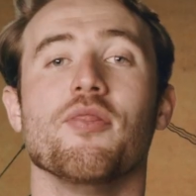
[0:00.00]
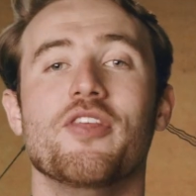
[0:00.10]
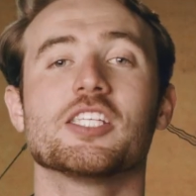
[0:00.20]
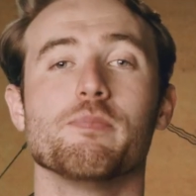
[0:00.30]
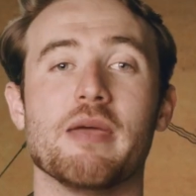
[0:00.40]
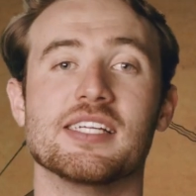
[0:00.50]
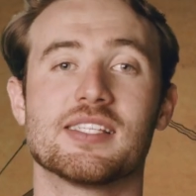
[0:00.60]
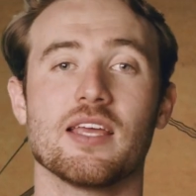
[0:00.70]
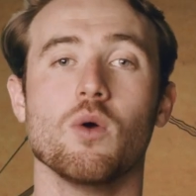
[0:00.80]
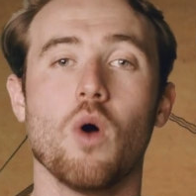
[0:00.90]
This means
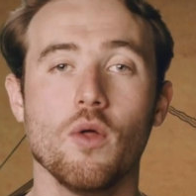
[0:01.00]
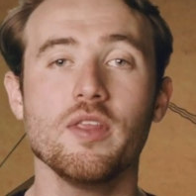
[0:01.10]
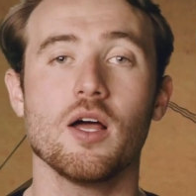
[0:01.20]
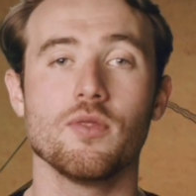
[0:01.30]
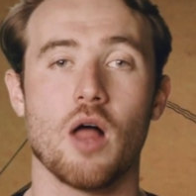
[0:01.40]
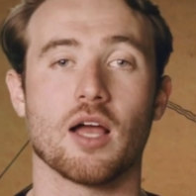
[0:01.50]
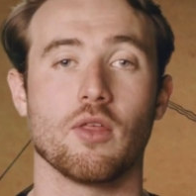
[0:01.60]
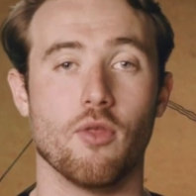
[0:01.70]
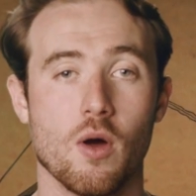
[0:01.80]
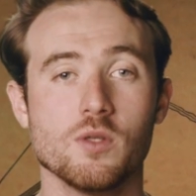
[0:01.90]
that you'll only unlock
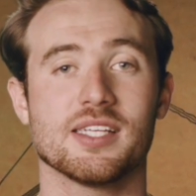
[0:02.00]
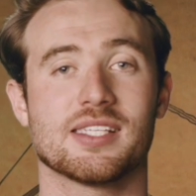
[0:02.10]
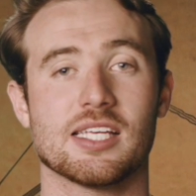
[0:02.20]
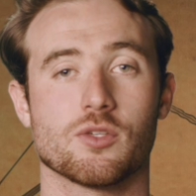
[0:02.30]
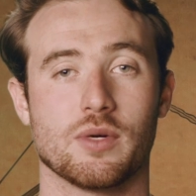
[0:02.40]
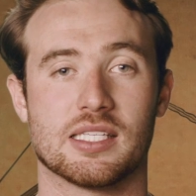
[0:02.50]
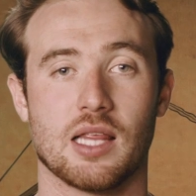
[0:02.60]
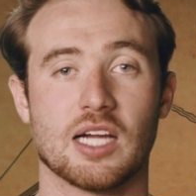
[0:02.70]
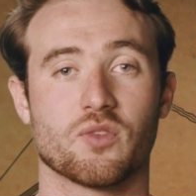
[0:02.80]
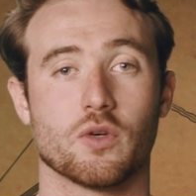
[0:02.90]
those accessory
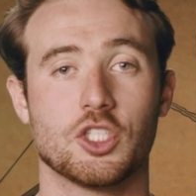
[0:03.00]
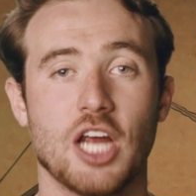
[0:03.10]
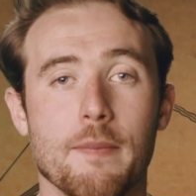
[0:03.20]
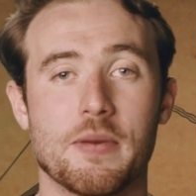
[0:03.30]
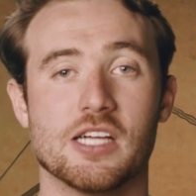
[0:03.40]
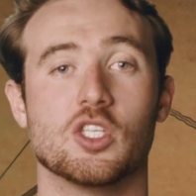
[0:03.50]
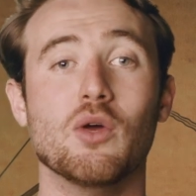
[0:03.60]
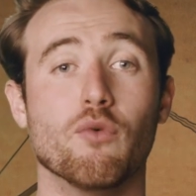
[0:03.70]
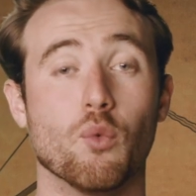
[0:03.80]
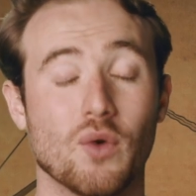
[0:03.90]
slots for champions
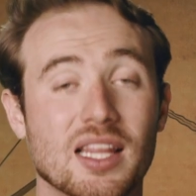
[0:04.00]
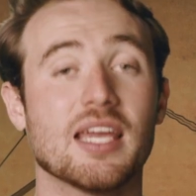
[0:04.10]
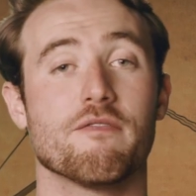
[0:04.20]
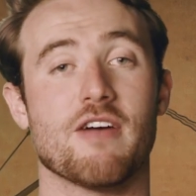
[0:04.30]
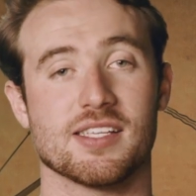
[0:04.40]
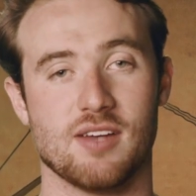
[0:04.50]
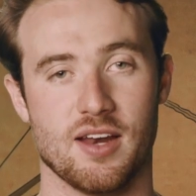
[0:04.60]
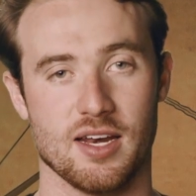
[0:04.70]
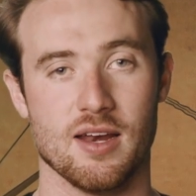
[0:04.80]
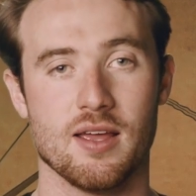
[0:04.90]
you've really
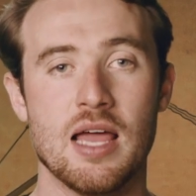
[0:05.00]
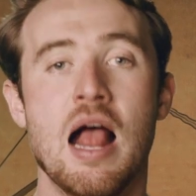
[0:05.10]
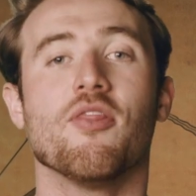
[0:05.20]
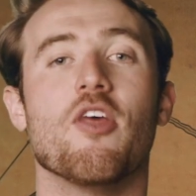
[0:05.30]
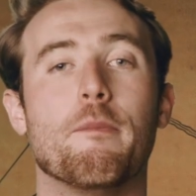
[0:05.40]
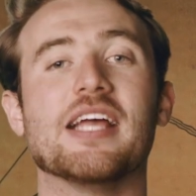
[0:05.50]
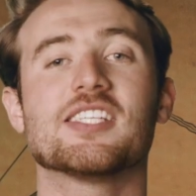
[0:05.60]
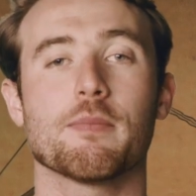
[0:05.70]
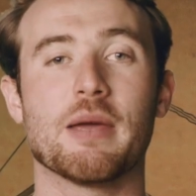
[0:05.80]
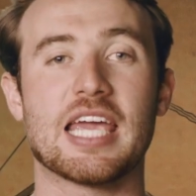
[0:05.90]
invested in. The
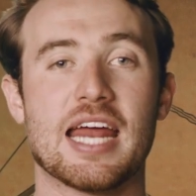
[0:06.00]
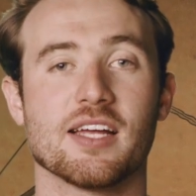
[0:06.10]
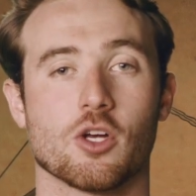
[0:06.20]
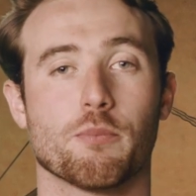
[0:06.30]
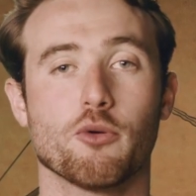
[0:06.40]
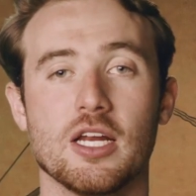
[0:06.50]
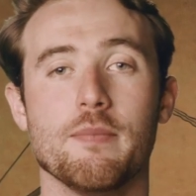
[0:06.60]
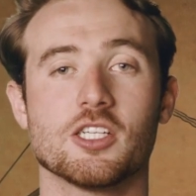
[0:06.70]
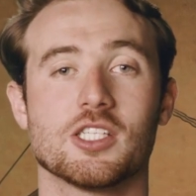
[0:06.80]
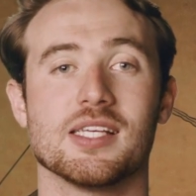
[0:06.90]
basic mechanics are pretty
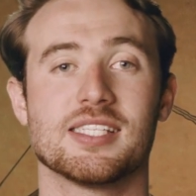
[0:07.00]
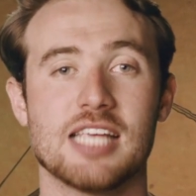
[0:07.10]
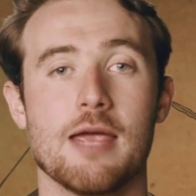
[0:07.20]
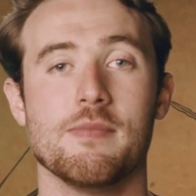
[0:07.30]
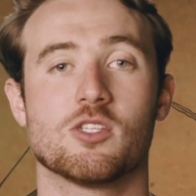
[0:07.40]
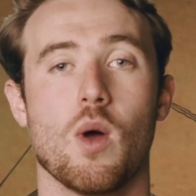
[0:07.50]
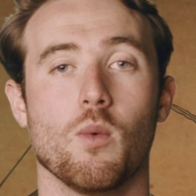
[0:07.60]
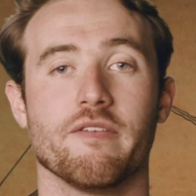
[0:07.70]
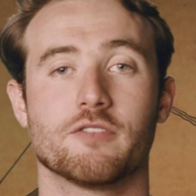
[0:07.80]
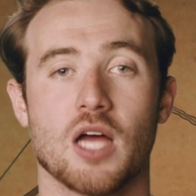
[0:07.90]
much the same as what
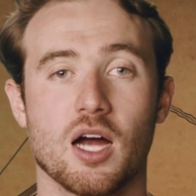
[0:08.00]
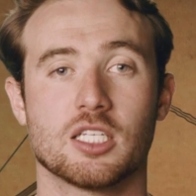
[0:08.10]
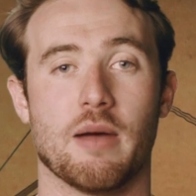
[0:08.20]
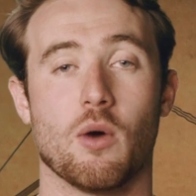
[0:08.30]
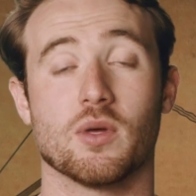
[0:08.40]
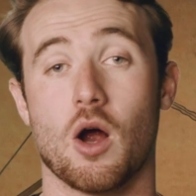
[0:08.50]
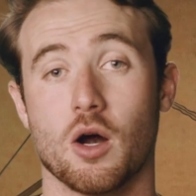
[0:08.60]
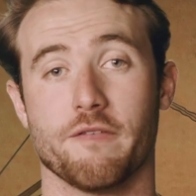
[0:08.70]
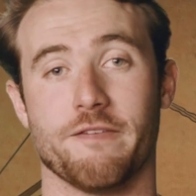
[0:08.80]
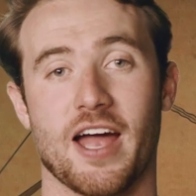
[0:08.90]
we've talked about with
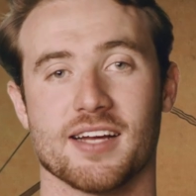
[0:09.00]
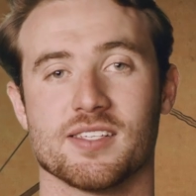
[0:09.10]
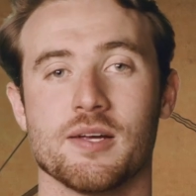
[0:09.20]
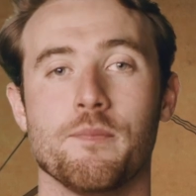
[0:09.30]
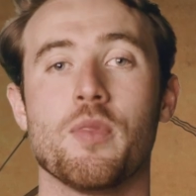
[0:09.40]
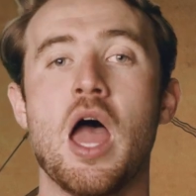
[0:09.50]
artifacts.